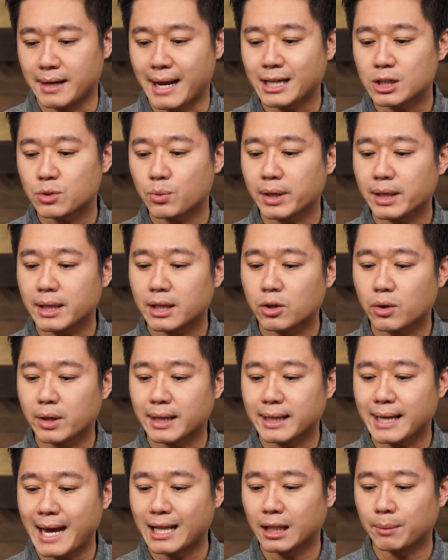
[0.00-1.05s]
right, next we're going to go ahead
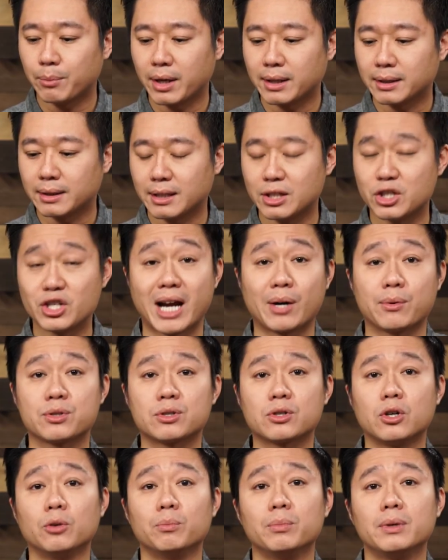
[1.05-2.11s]
and calibrate the
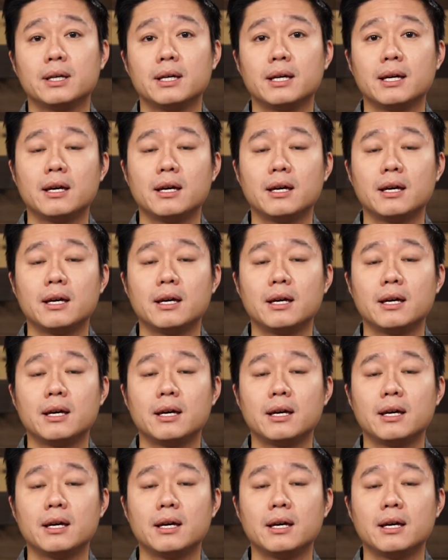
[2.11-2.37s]
gyroscope.